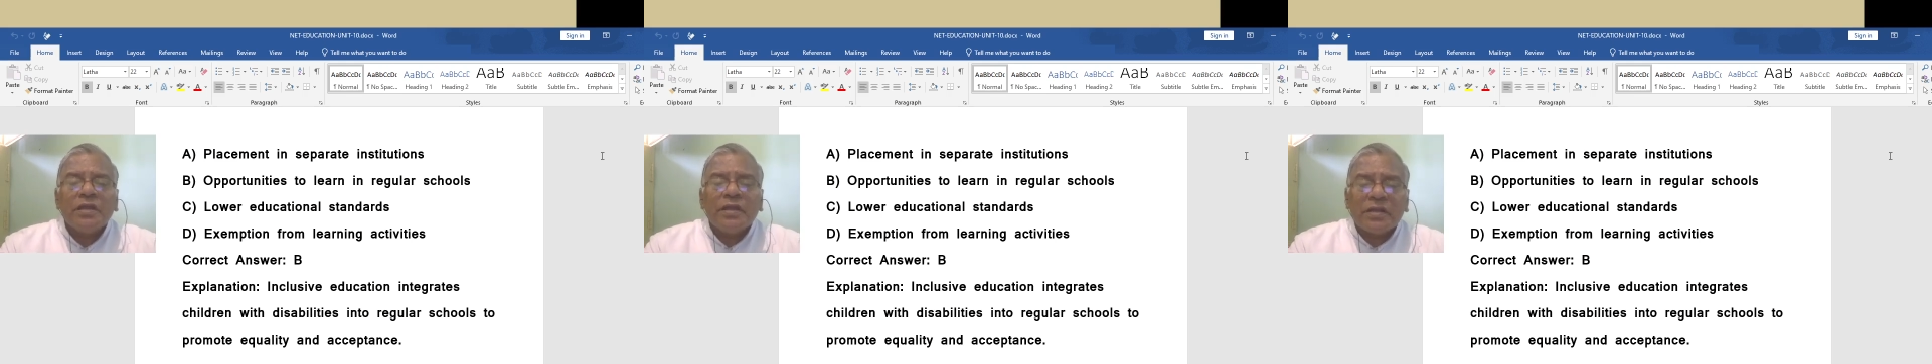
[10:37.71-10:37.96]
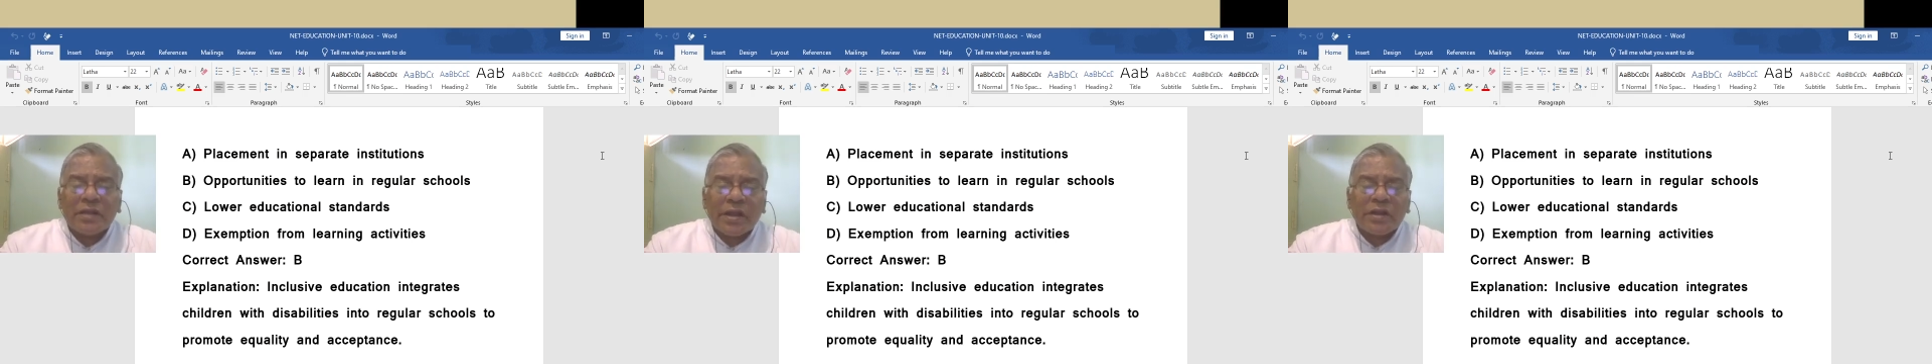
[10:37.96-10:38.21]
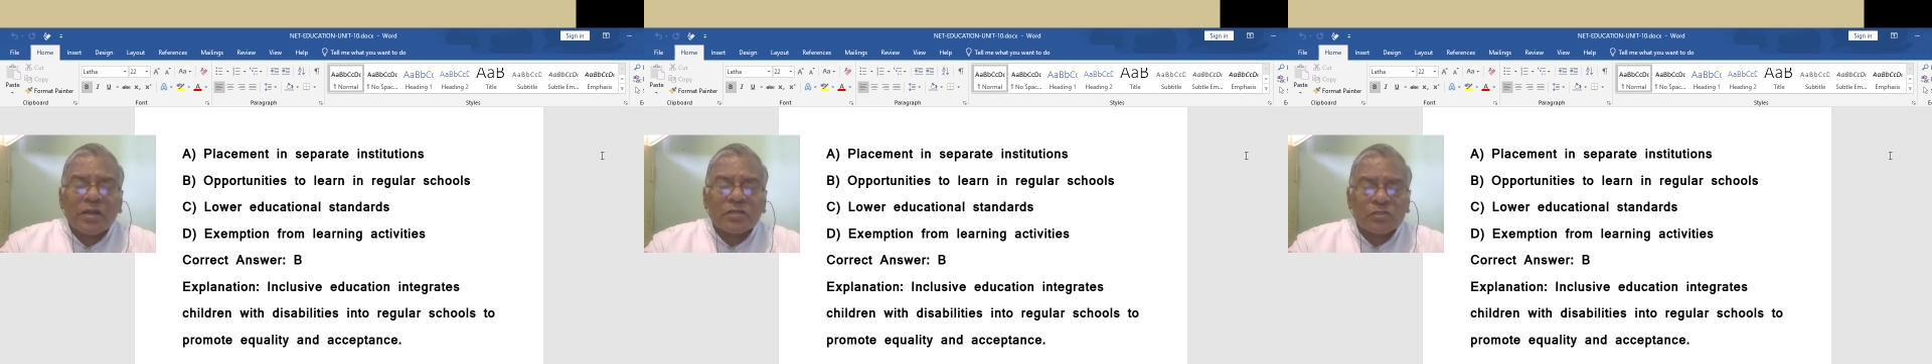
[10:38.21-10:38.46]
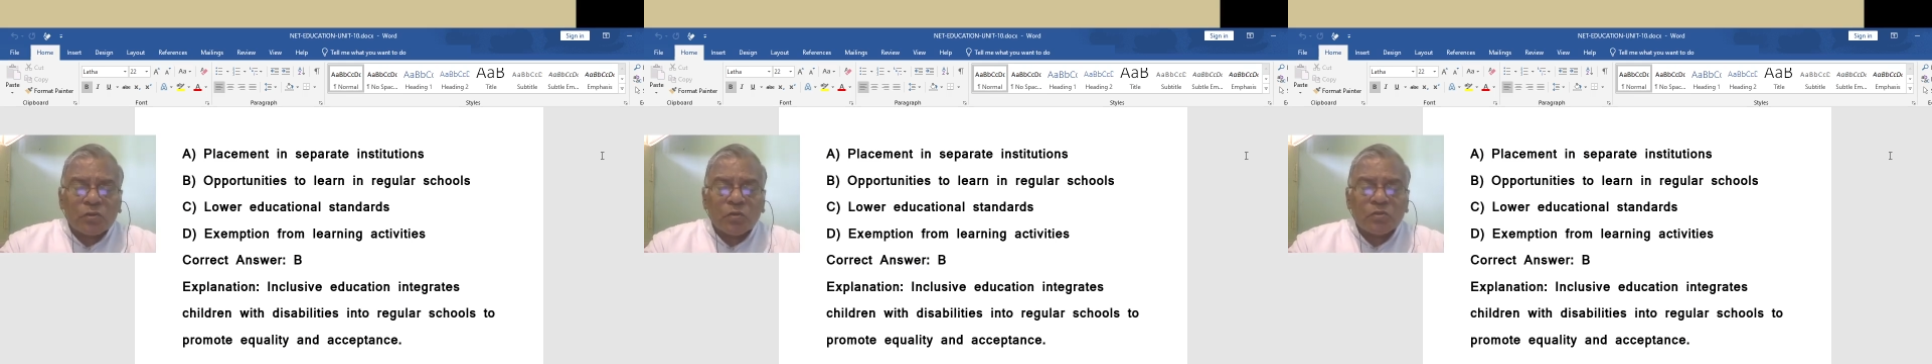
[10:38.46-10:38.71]
in regular
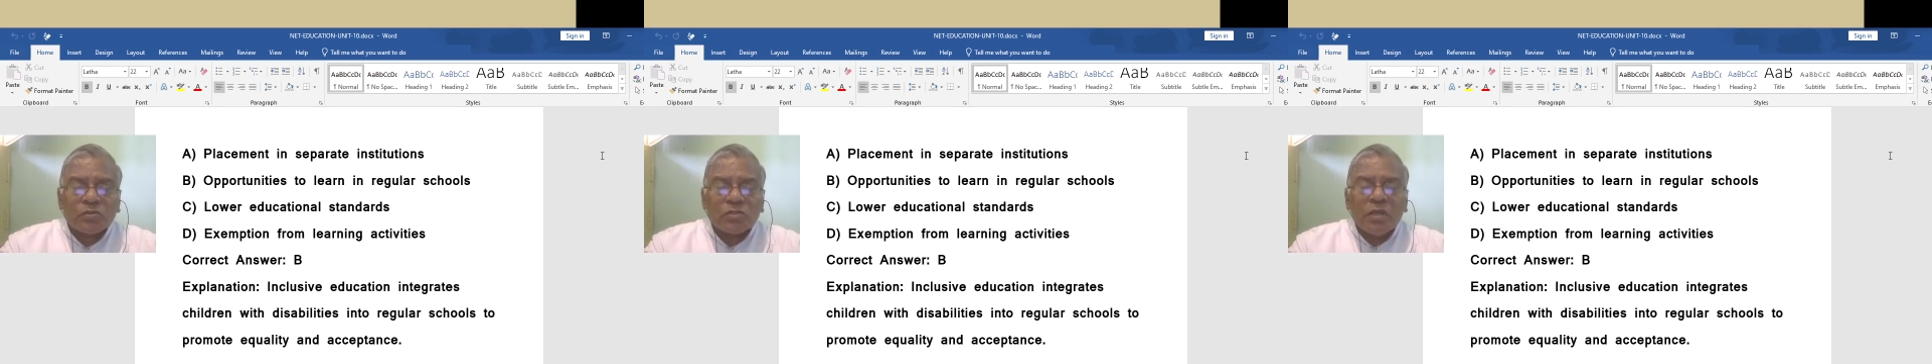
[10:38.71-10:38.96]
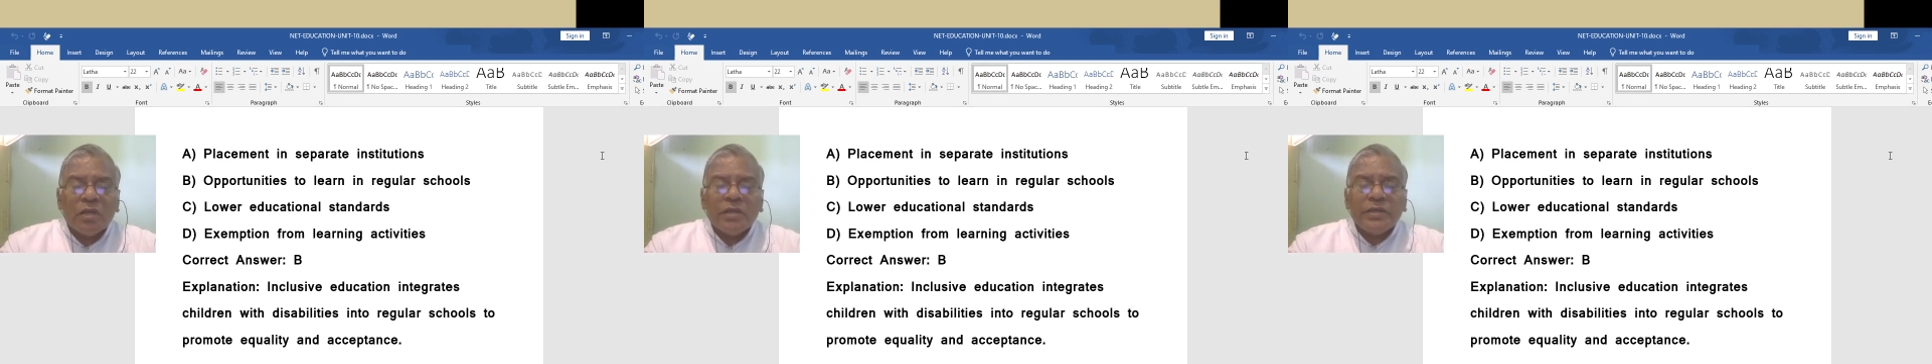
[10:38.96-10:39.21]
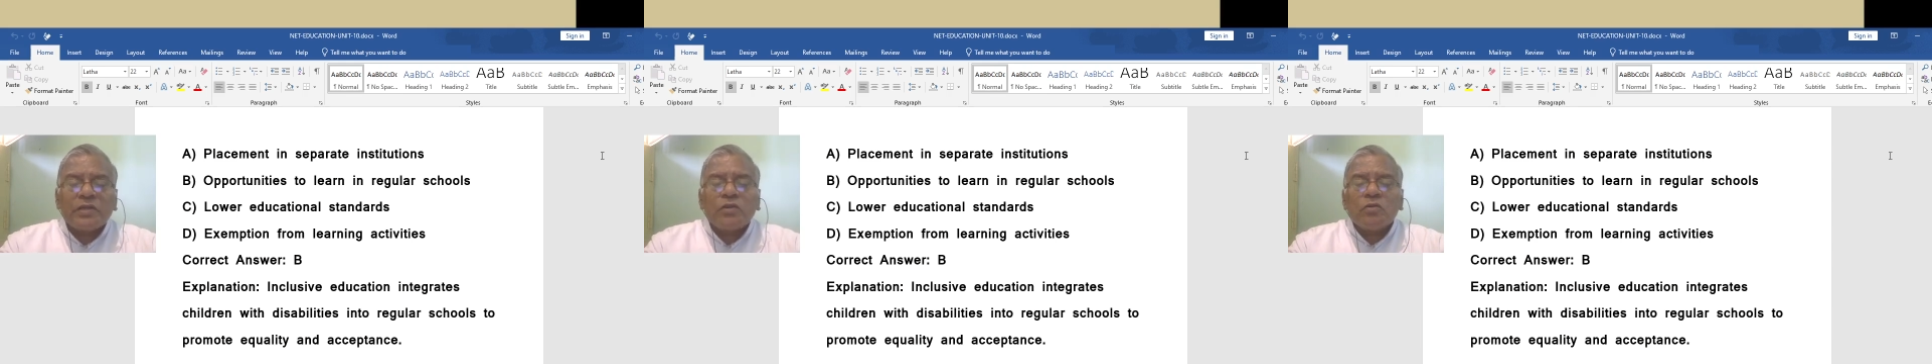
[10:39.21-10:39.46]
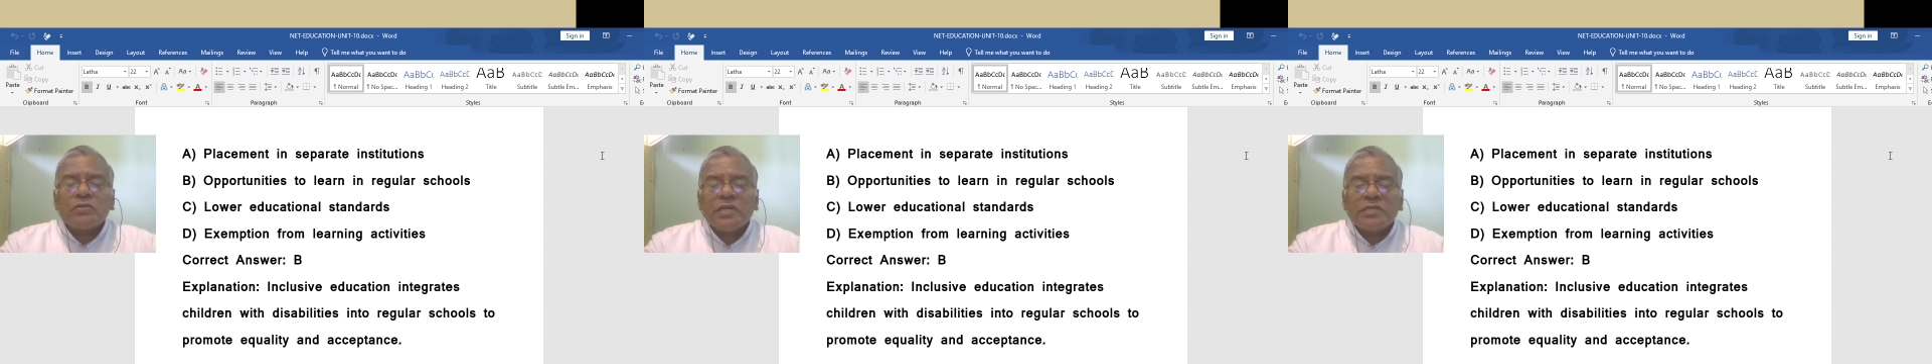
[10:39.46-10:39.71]
schools.
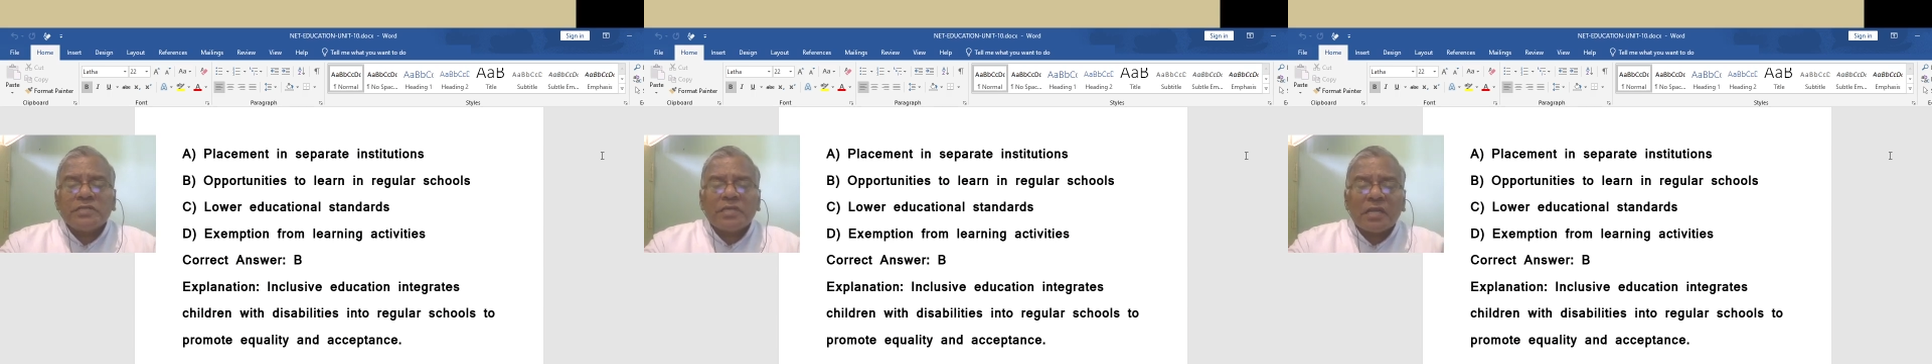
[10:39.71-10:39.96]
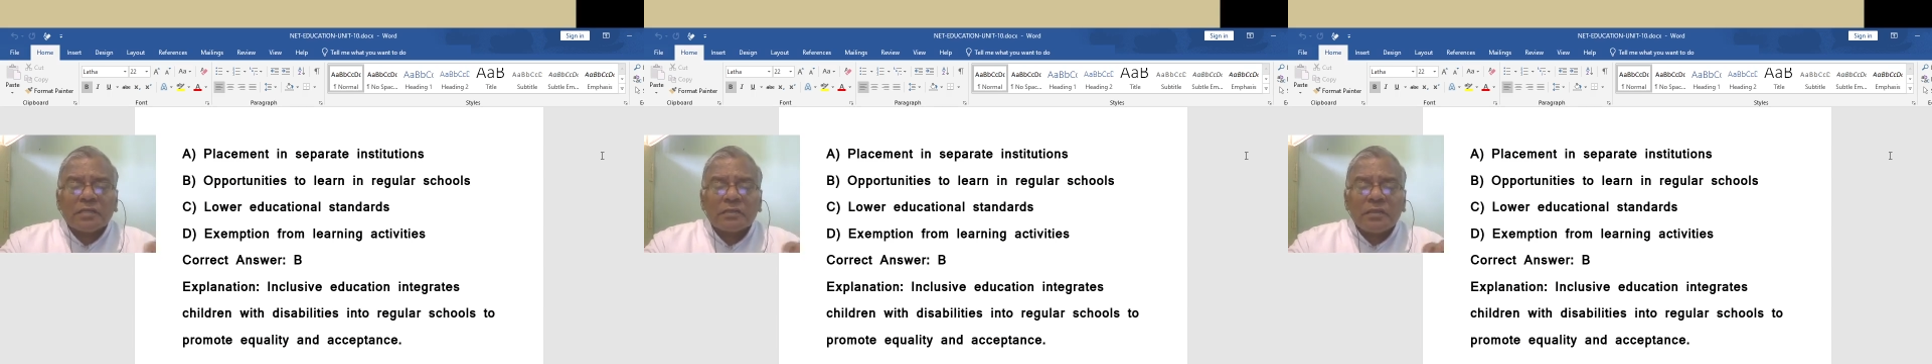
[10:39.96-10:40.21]
Inclusive